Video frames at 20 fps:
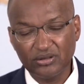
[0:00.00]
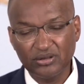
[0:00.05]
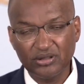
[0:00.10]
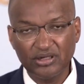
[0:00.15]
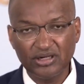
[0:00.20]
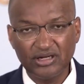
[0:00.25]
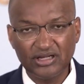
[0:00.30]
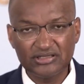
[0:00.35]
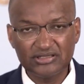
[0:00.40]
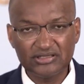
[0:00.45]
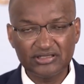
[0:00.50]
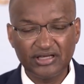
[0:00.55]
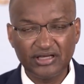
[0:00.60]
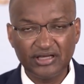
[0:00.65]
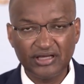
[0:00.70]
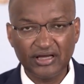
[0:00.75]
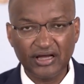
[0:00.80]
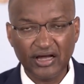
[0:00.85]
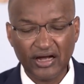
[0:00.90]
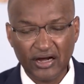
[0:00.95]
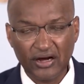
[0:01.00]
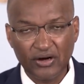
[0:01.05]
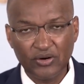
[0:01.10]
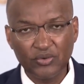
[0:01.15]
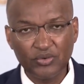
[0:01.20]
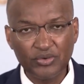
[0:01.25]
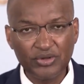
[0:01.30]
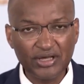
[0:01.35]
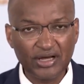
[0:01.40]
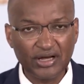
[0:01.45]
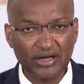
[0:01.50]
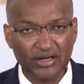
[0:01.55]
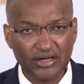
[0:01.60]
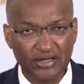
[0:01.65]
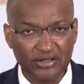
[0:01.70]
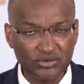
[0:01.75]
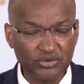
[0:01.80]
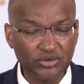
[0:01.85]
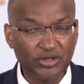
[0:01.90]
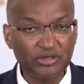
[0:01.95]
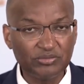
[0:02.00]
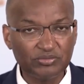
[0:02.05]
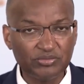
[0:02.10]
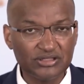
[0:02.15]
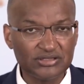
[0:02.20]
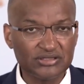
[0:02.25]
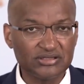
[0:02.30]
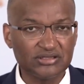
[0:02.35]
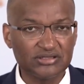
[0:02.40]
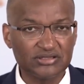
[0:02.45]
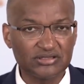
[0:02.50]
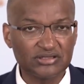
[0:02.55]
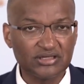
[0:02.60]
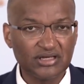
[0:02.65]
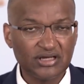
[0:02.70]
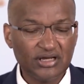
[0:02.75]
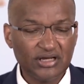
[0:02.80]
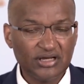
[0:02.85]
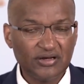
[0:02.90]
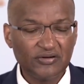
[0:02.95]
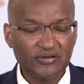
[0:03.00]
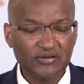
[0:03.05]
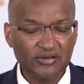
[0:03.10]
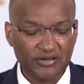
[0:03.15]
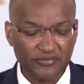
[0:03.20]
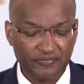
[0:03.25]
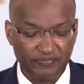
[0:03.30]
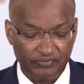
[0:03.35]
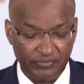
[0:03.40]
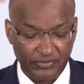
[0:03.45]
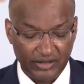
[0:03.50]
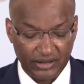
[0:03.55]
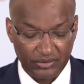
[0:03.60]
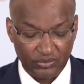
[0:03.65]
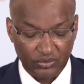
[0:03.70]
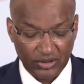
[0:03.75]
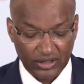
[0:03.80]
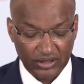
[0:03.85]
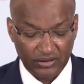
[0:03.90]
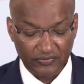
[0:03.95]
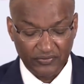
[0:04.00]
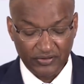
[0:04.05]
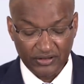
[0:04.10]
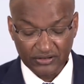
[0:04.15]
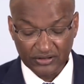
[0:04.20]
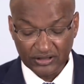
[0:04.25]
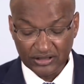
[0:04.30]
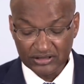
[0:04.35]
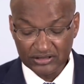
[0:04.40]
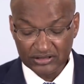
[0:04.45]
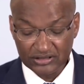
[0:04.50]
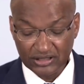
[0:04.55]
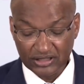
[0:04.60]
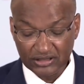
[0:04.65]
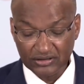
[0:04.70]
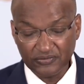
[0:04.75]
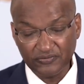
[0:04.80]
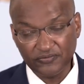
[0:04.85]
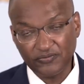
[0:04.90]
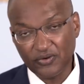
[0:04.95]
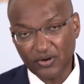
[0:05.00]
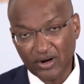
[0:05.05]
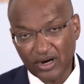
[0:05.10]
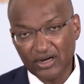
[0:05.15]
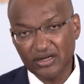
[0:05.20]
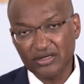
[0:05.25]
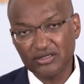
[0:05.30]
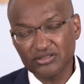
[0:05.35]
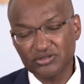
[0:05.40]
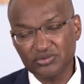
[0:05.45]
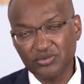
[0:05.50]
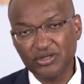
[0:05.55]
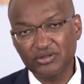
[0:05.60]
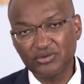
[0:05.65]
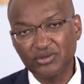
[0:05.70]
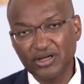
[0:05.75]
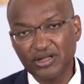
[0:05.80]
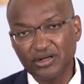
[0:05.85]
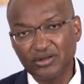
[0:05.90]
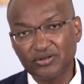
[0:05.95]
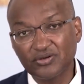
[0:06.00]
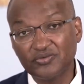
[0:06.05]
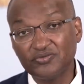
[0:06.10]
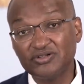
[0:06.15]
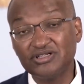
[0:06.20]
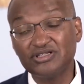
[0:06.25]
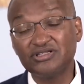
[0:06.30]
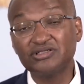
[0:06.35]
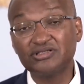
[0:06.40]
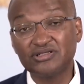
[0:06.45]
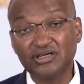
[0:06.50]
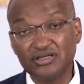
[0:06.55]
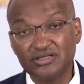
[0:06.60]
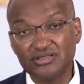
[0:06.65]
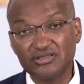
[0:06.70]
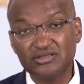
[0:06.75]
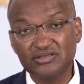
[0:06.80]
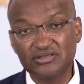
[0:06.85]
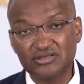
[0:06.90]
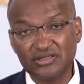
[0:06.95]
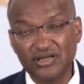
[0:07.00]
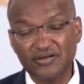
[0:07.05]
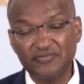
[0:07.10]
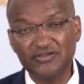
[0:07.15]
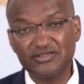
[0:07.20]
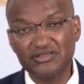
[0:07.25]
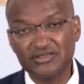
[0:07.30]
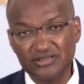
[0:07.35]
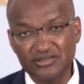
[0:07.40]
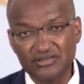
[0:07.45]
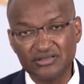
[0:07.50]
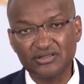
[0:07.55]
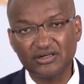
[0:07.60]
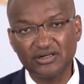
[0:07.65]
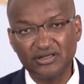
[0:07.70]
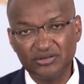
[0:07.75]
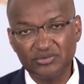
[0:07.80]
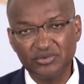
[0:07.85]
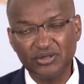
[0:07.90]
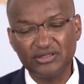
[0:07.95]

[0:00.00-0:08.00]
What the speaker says: let's say how we are doing business. And one of the things that for us, we are doing a lot of digitized services, right? We are